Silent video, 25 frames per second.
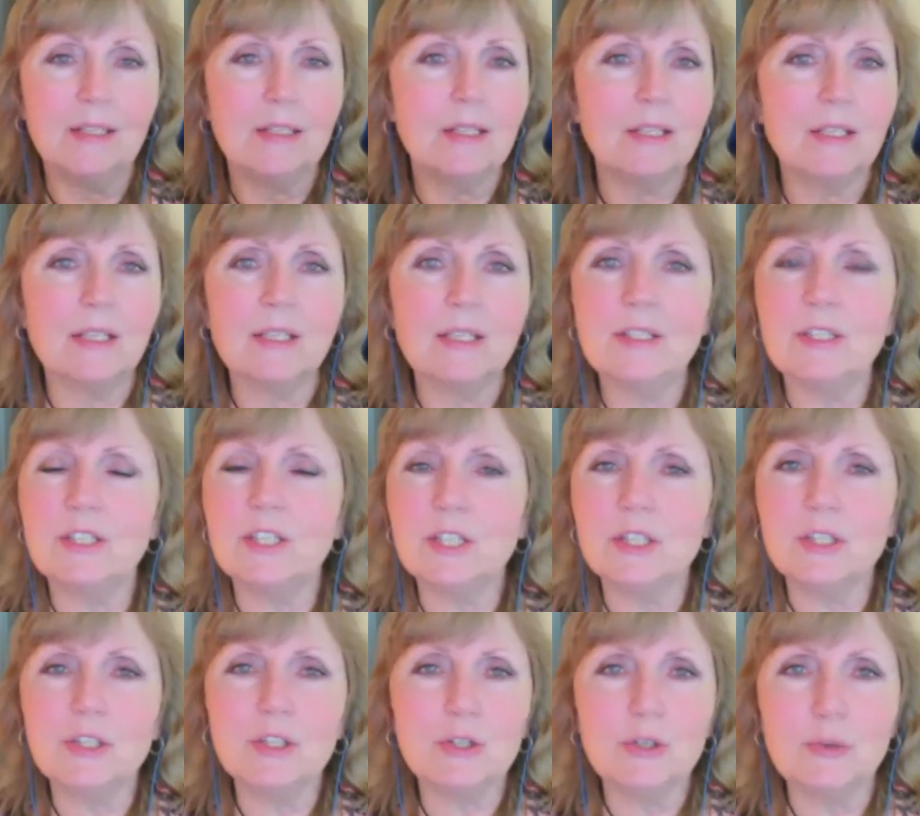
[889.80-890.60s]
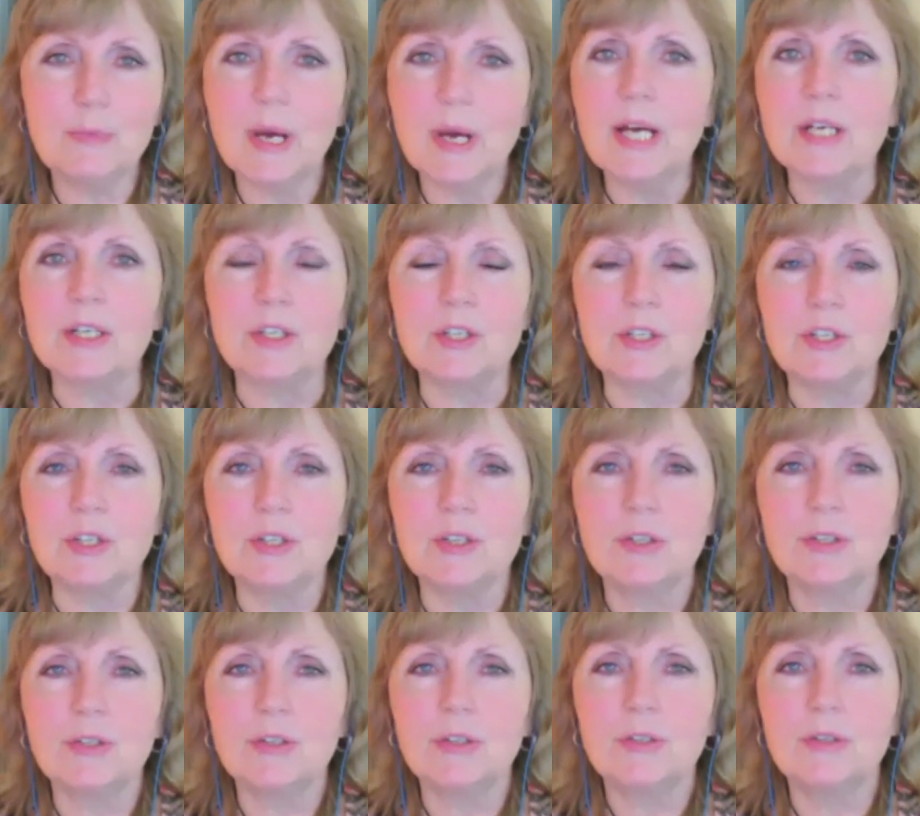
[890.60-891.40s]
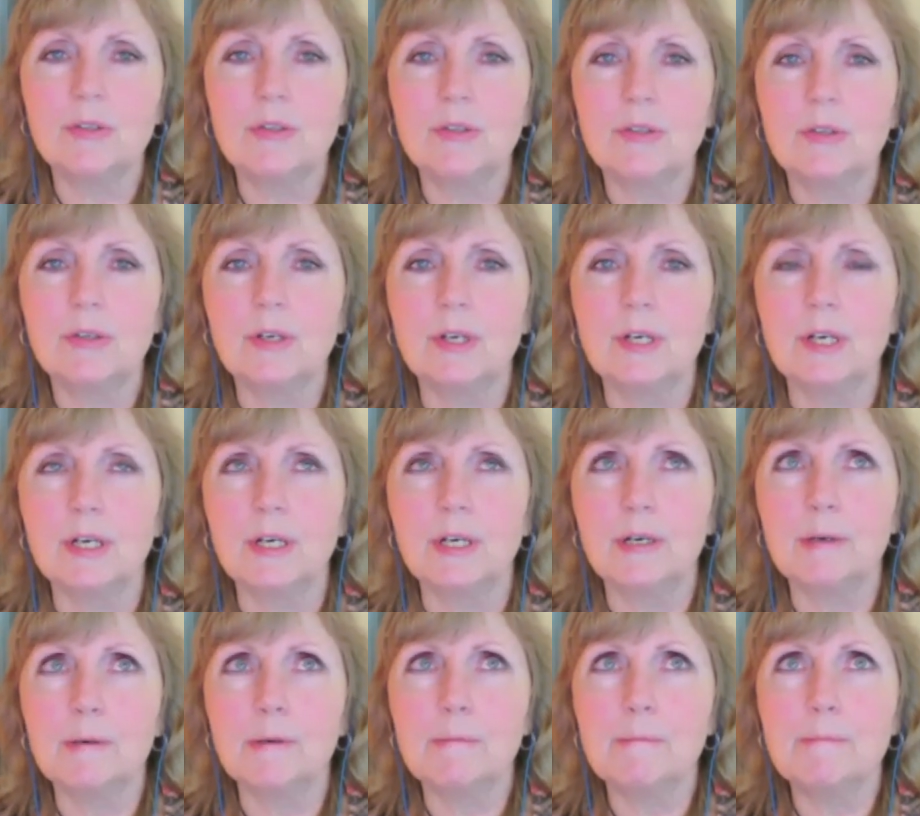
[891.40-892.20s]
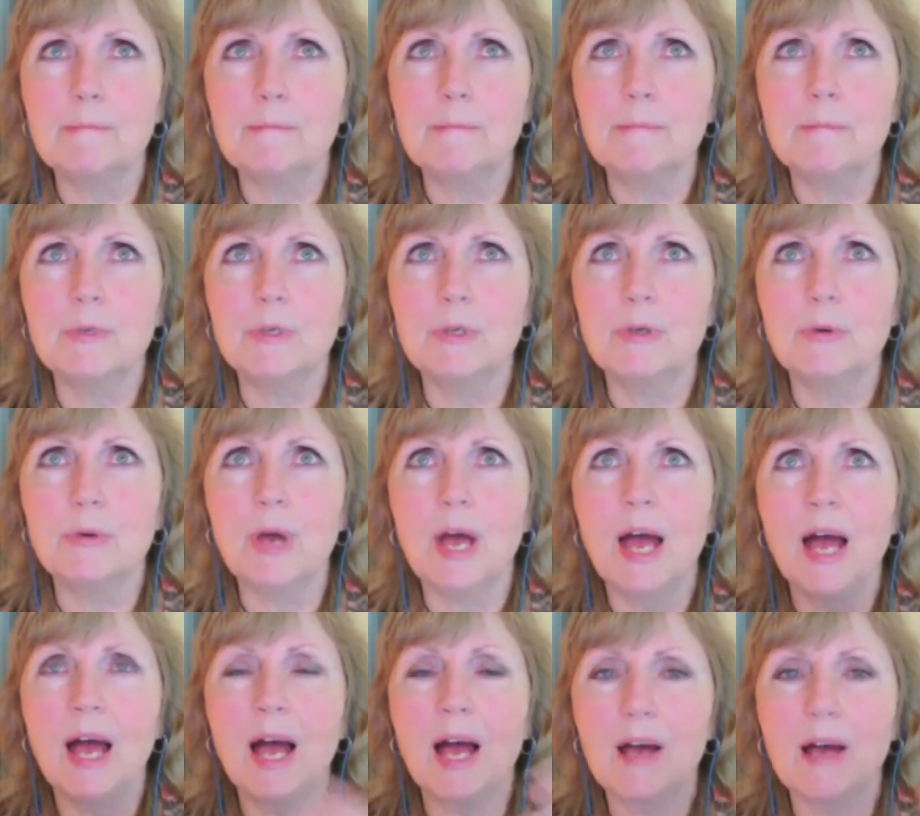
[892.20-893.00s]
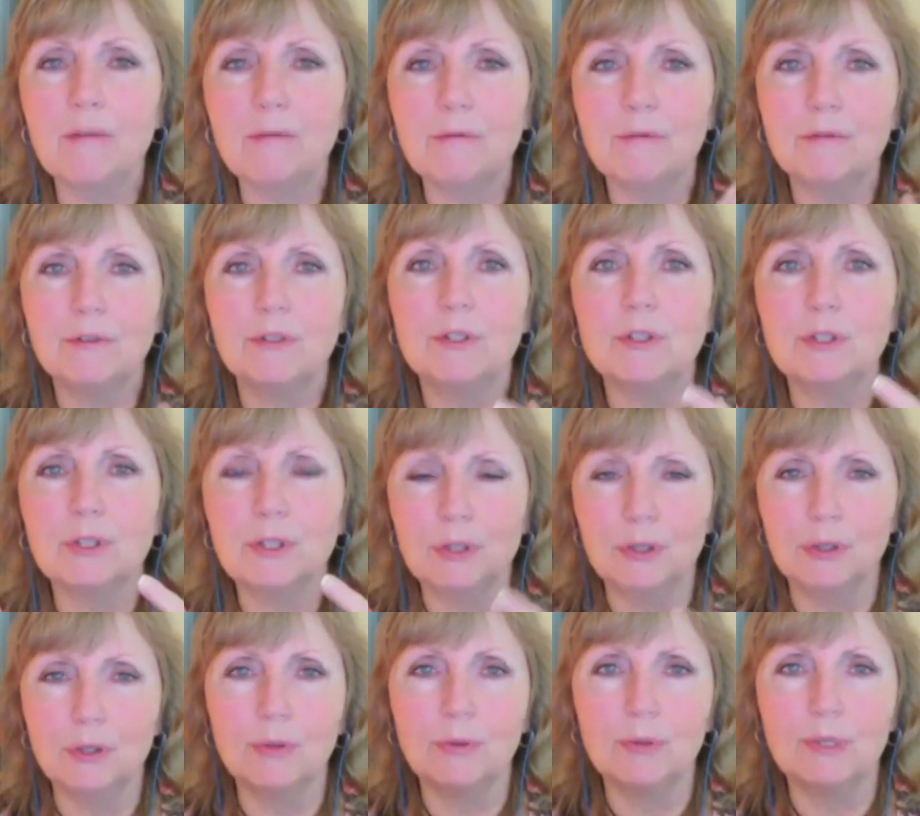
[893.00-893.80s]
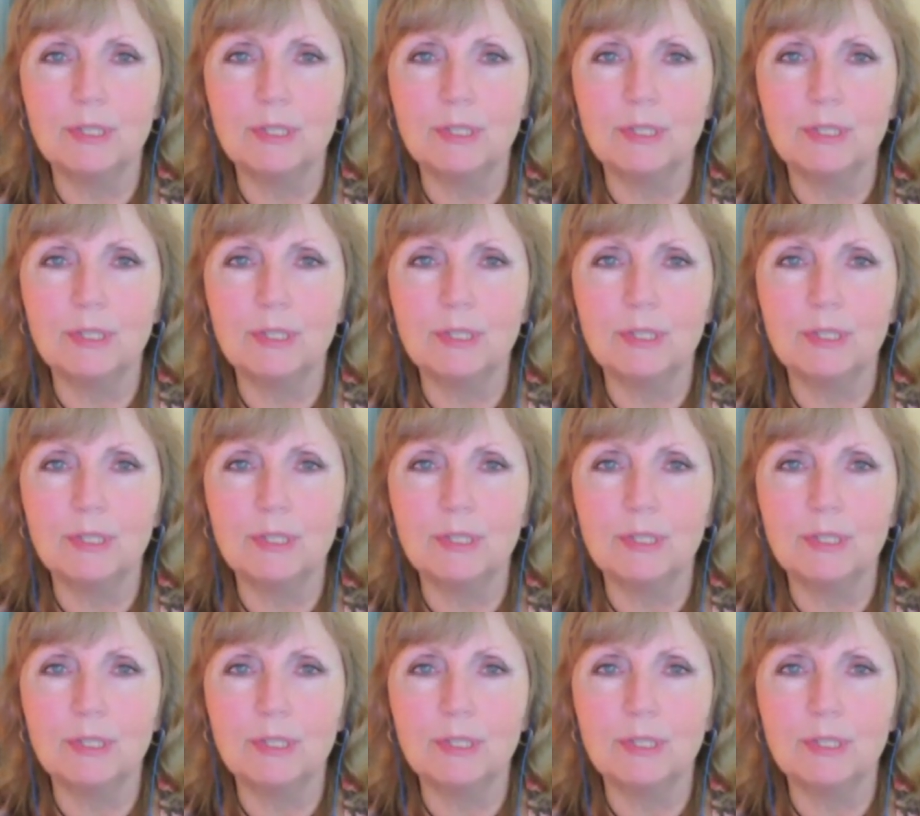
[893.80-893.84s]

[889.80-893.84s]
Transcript: It's just too much. Um, you have to.